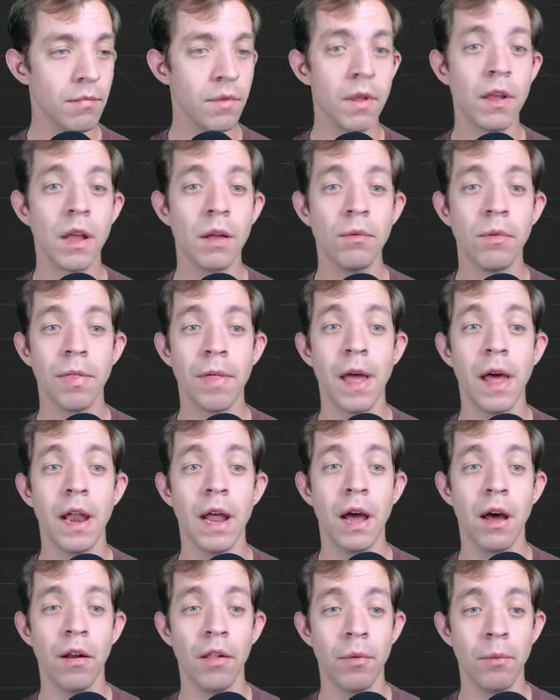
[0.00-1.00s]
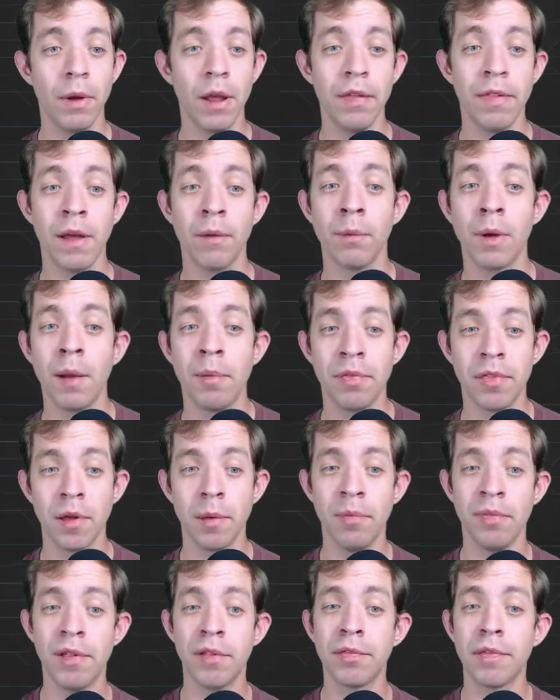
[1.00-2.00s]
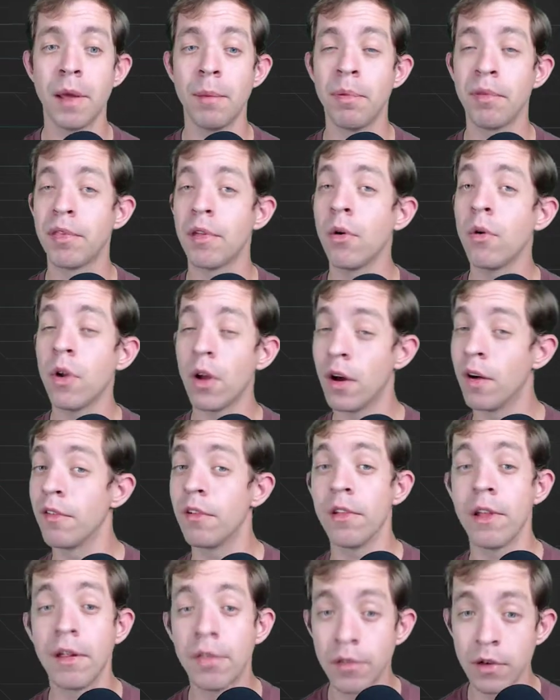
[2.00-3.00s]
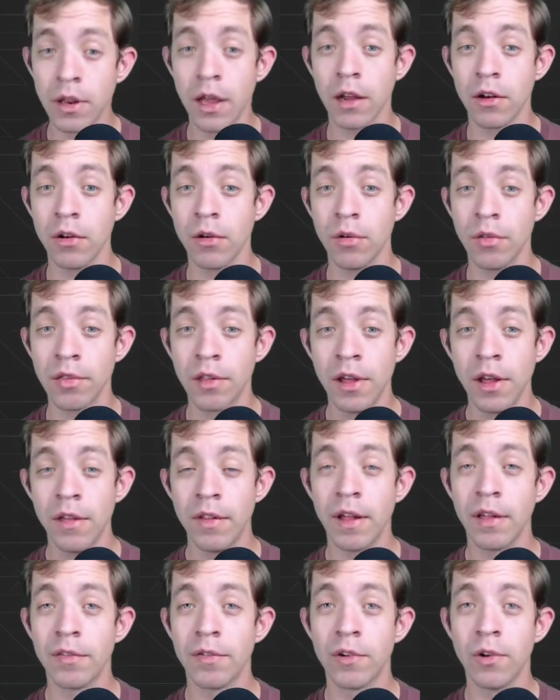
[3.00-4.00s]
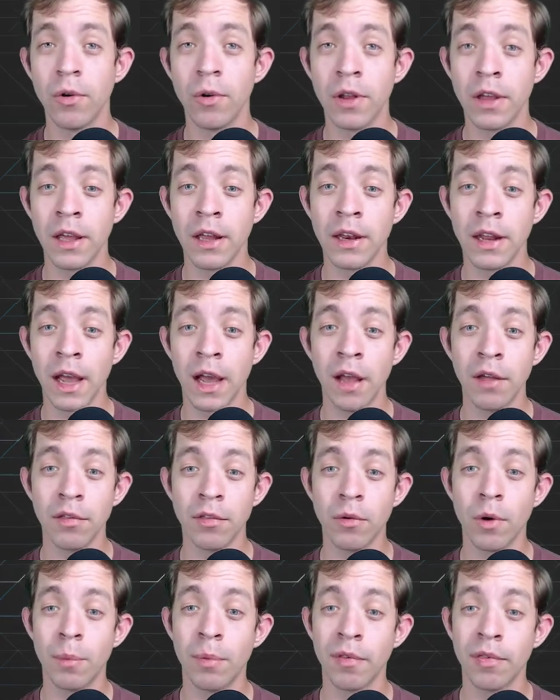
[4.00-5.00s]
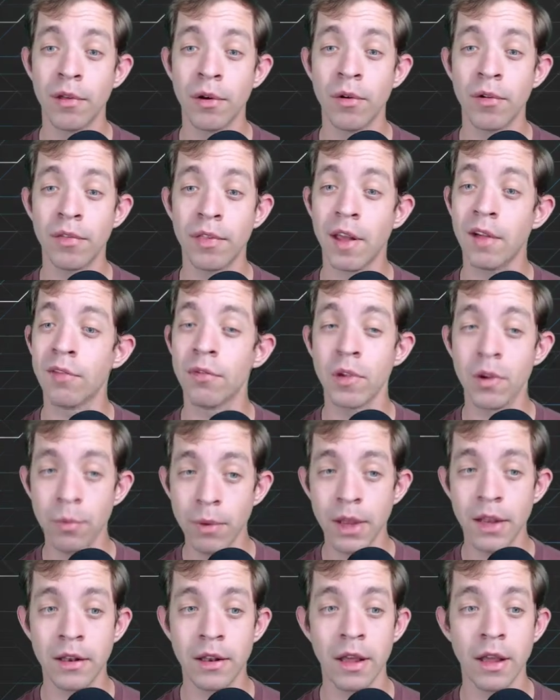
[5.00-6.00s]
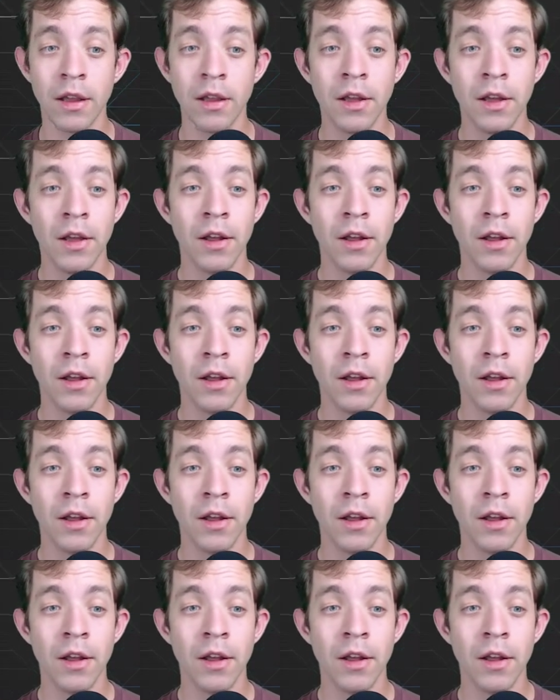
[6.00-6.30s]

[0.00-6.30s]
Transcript: And with that out of the way, that wraps up this episode of the Latest in Tech News. Thanks for tuning in, guys. New episodes every weekday.